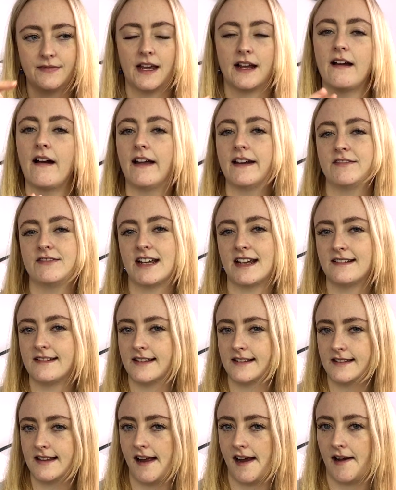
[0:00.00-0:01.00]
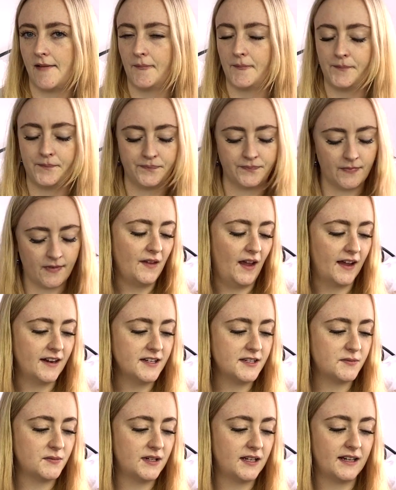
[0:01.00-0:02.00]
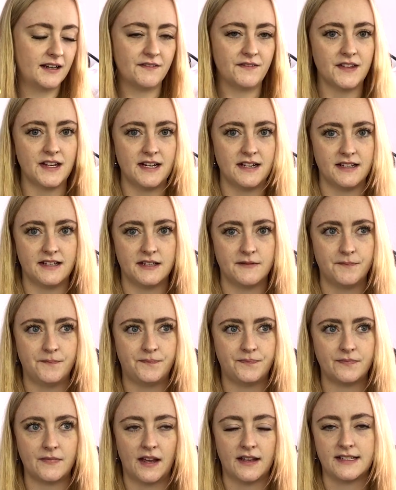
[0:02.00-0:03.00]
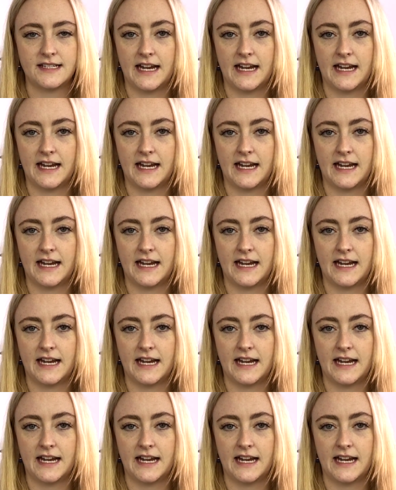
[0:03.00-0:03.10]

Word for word: they kind of taste the same. I just want to give these a